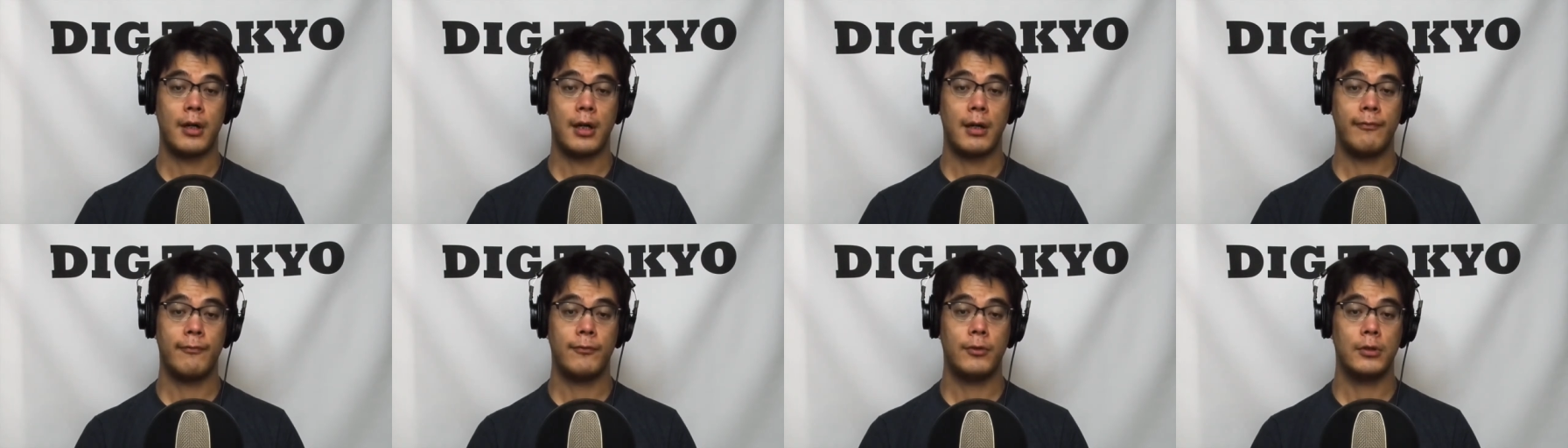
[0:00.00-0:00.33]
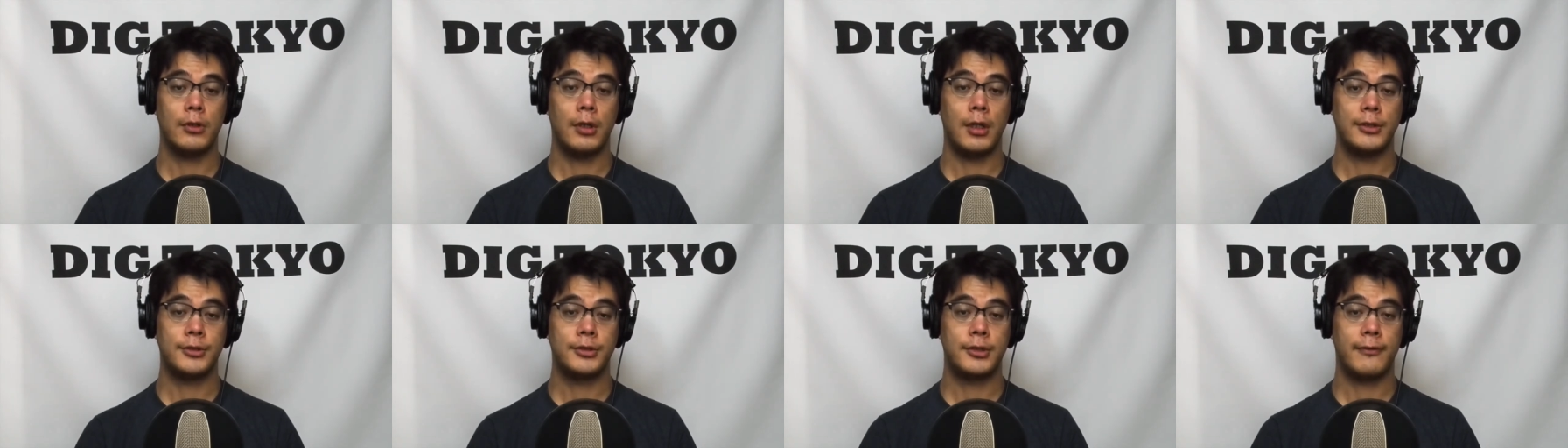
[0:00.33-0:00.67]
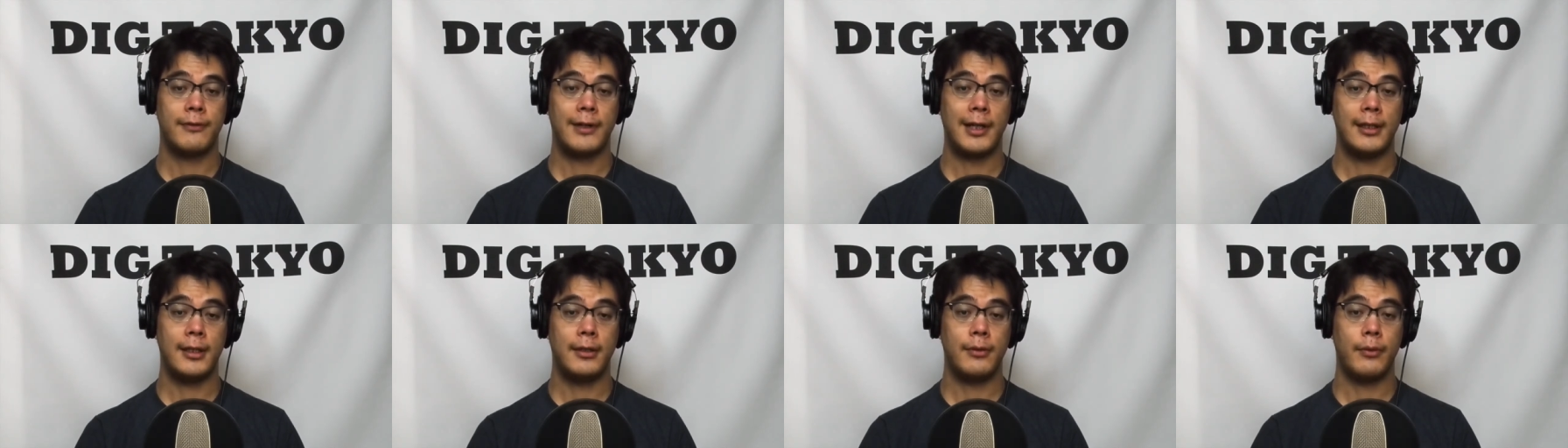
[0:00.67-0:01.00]
harmful
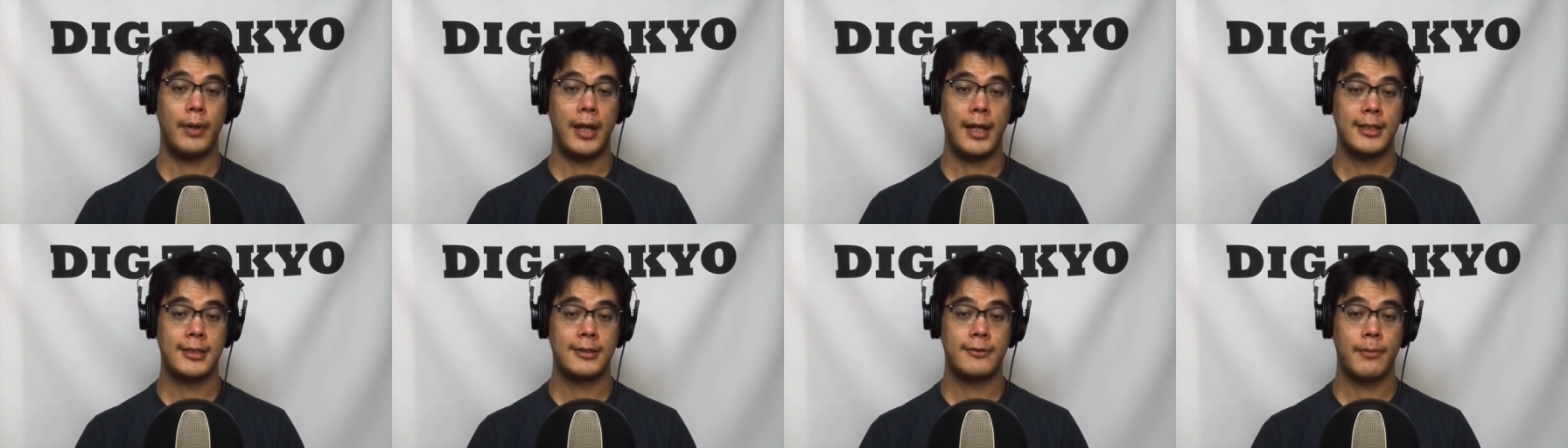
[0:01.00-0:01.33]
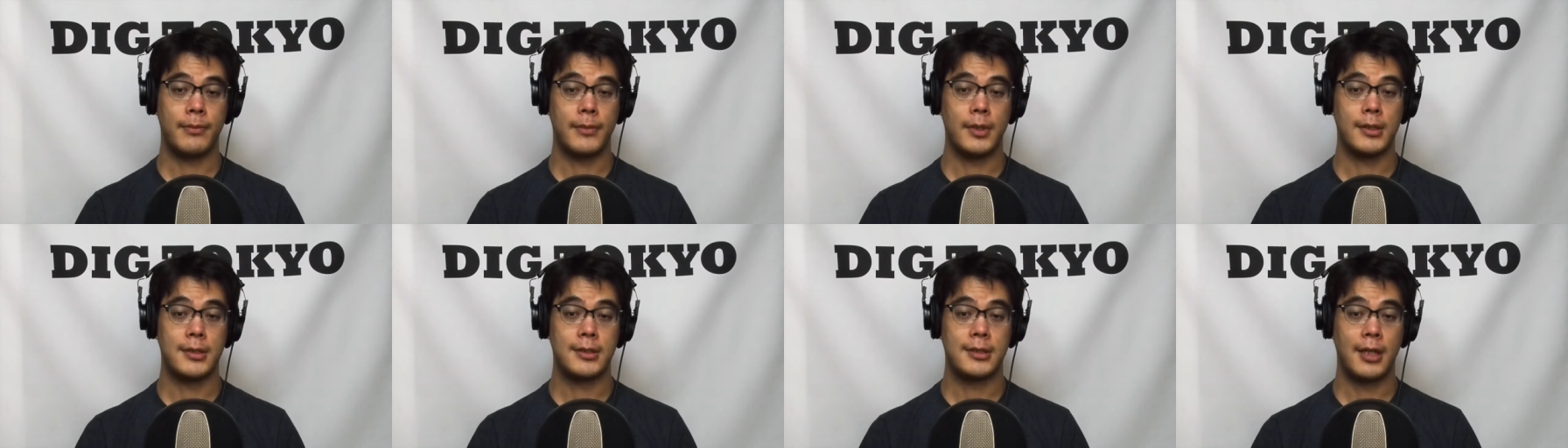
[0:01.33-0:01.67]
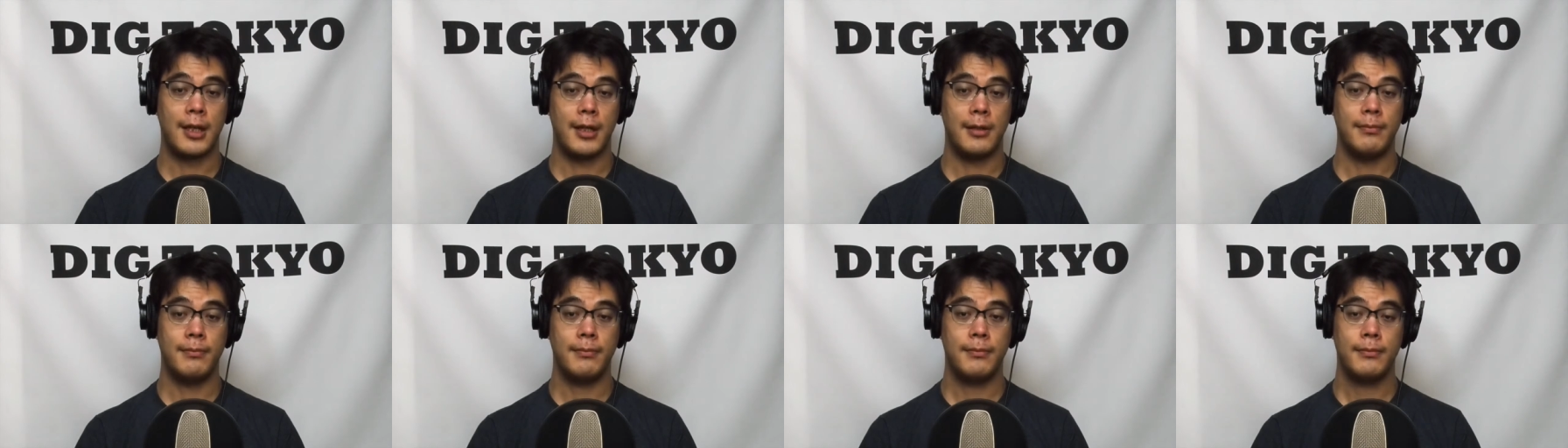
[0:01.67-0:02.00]
ultraviolet rays from the
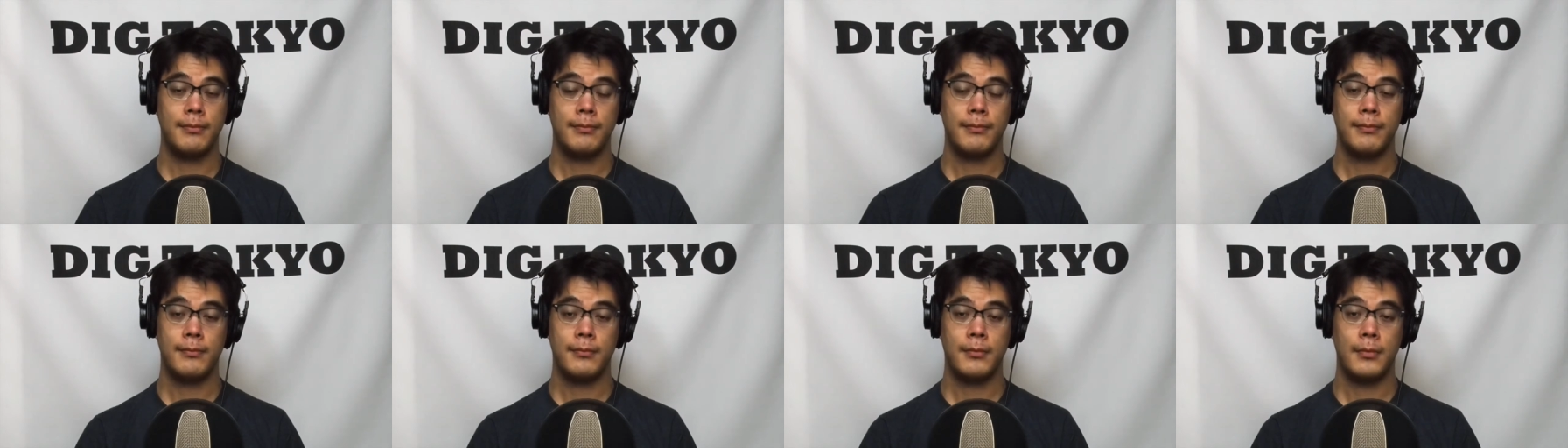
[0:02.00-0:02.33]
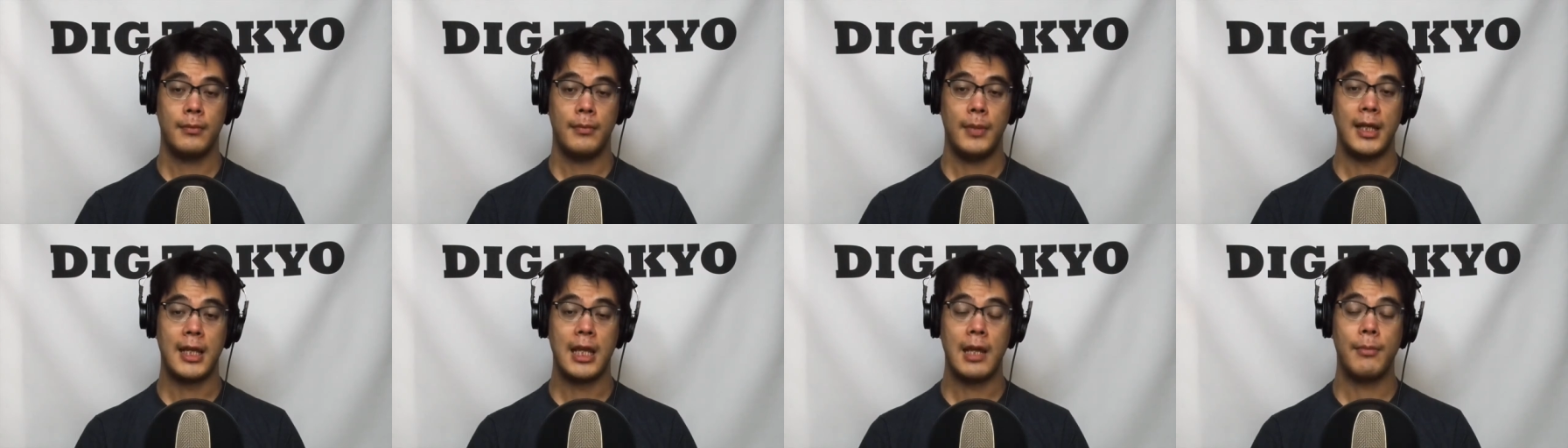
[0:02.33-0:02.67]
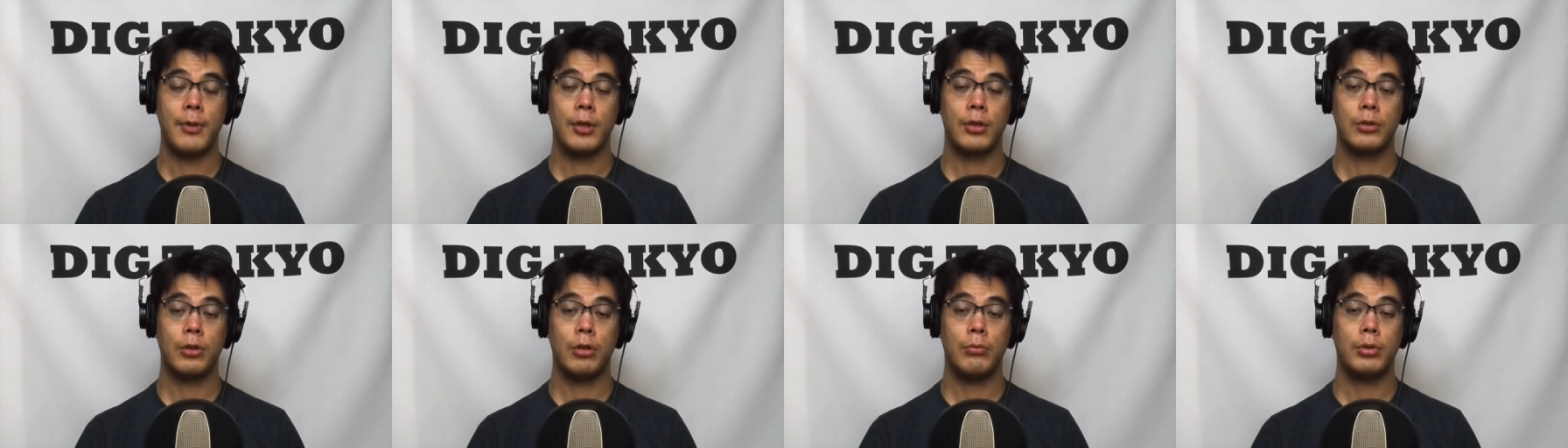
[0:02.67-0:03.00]
sun, became
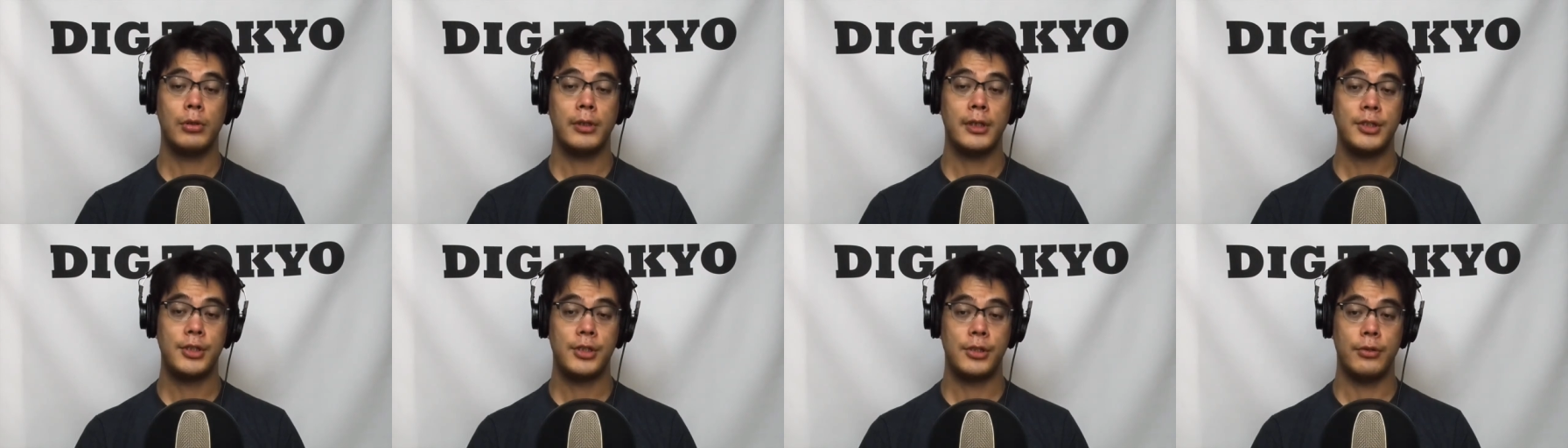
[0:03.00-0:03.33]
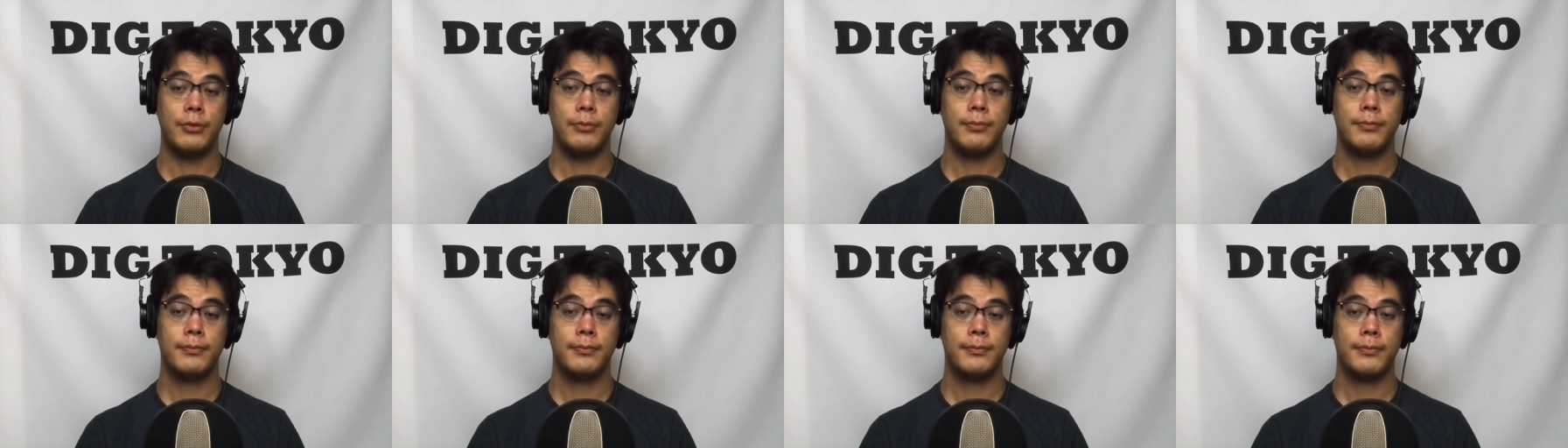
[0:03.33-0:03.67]
a global issue.